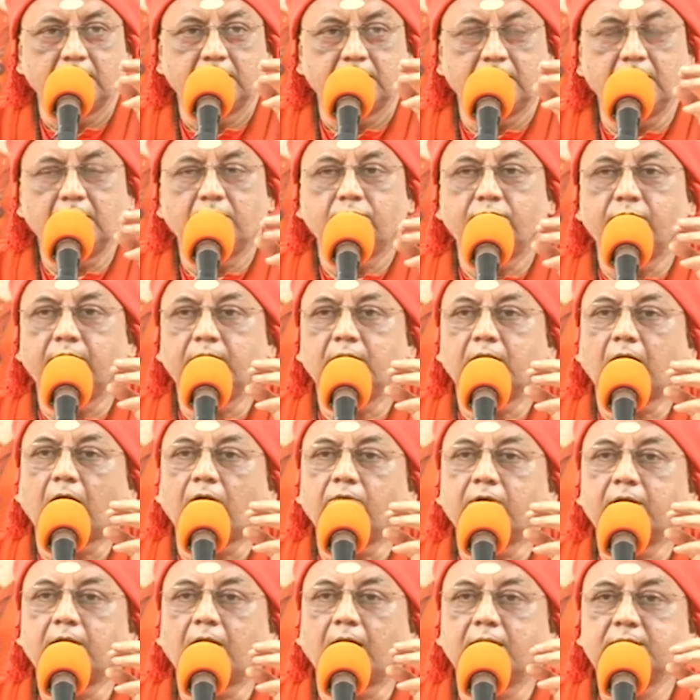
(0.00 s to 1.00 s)
See,
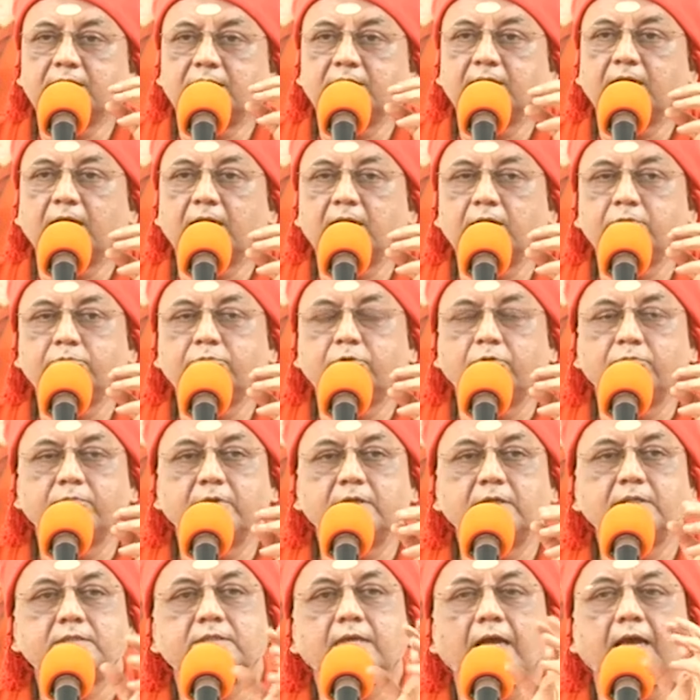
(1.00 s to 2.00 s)
our ajnana
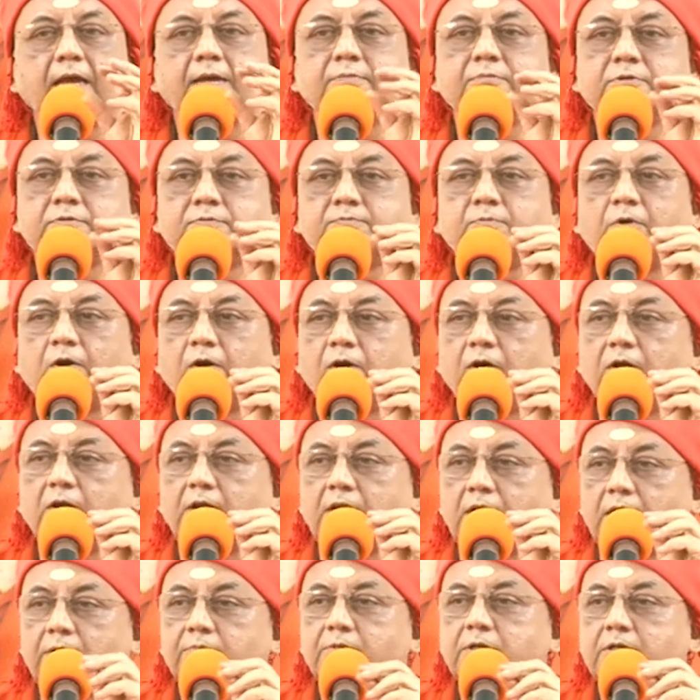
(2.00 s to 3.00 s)
bhumi is I am small,
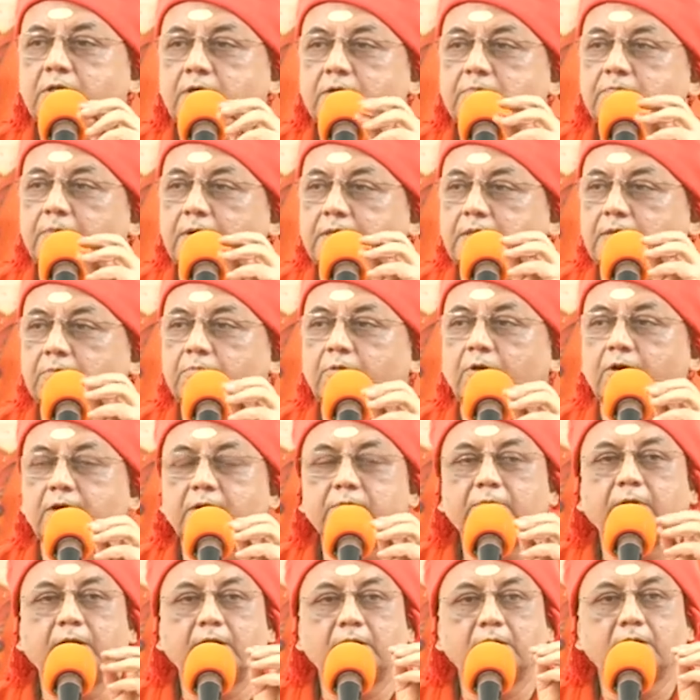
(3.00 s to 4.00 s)
limited by the
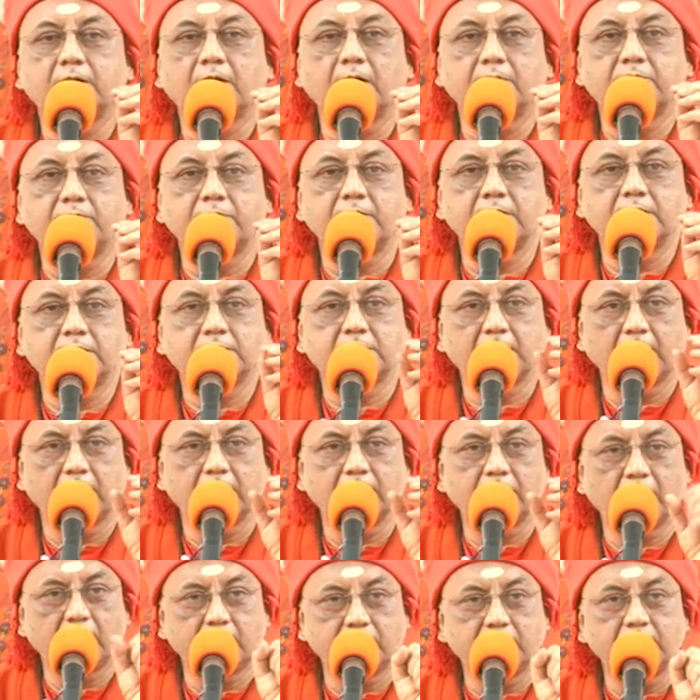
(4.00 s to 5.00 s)
body-mind complex. I
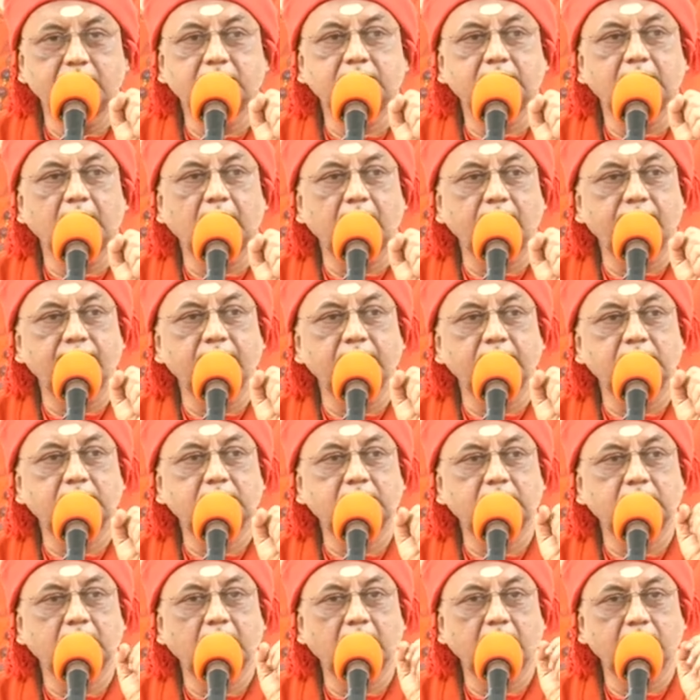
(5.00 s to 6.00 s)
am always
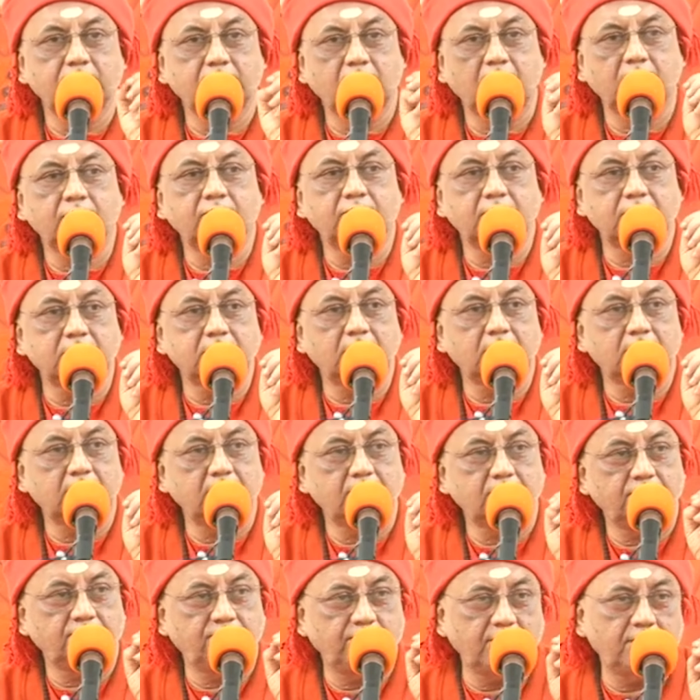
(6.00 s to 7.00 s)
selfish. I am always
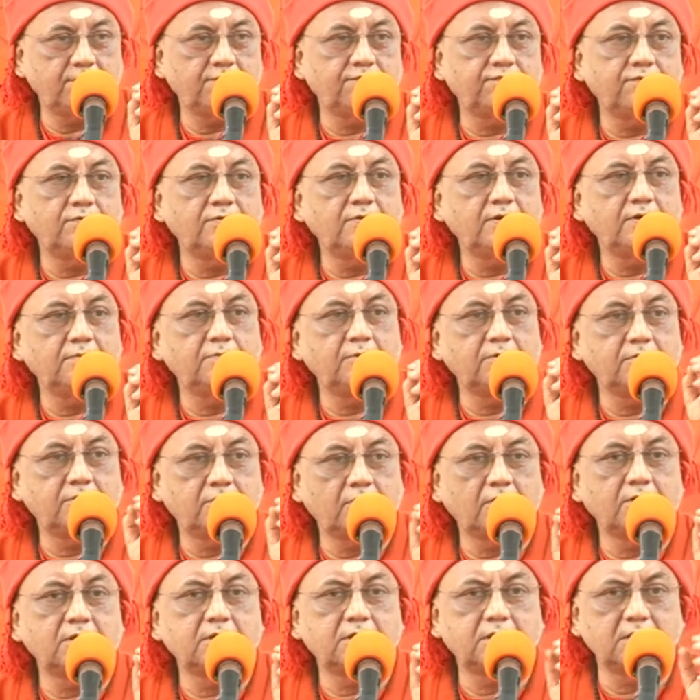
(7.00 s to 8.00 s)
getting fearful about
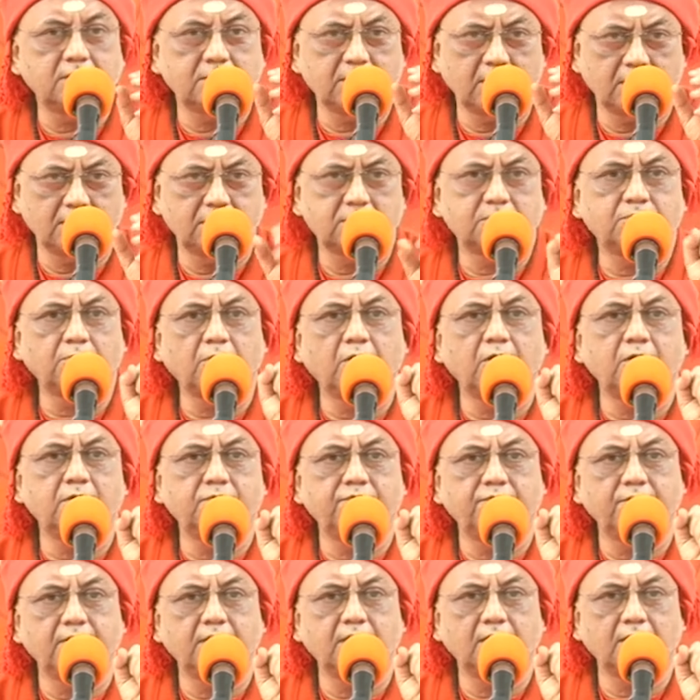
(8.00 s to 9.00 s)
all things. That small
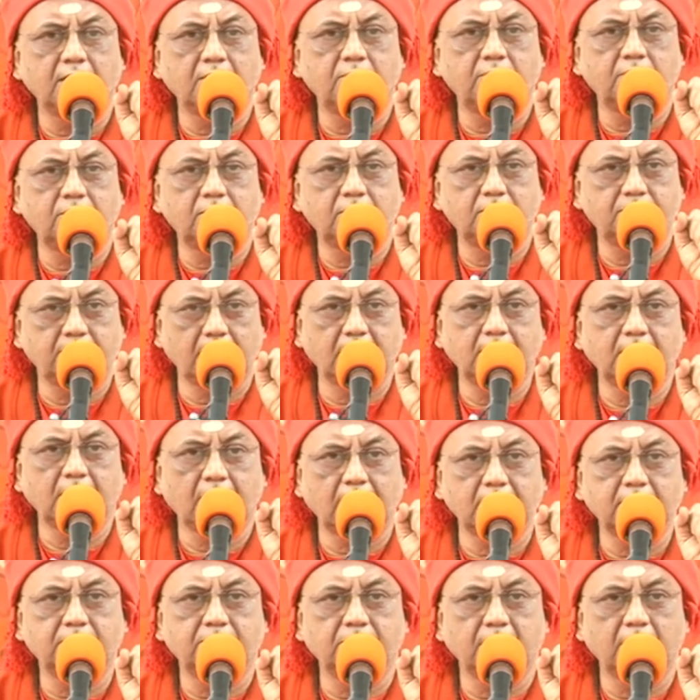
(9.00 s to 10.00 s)
feeling about my
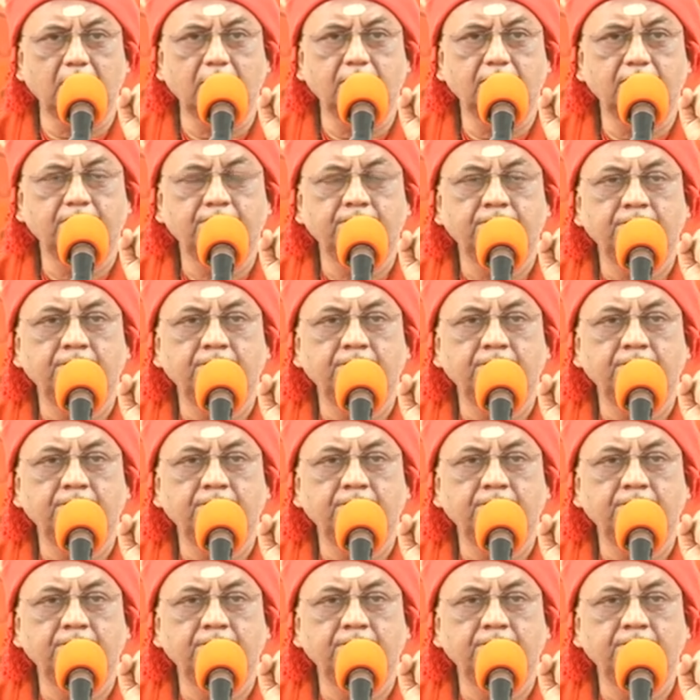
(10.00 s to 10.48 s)
Atma.